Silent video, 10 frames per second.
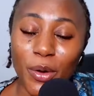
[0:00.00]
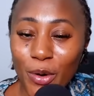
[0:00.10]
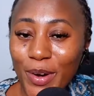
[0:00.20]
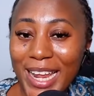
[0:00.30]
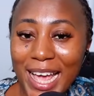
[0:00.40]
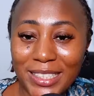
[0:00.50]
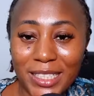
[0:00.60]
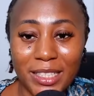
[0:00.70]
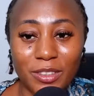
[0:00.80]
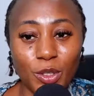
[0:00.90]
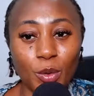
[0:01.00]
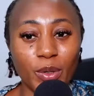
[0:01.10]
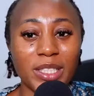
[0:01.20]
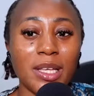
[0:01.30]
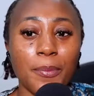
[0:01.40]
Go on and share this video
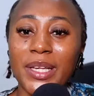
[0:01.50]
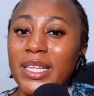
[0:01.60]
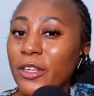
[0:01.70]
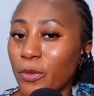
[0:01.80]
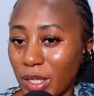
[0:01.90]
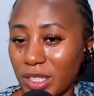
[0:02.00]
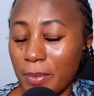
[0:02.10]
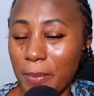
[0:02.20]
with somebody that you want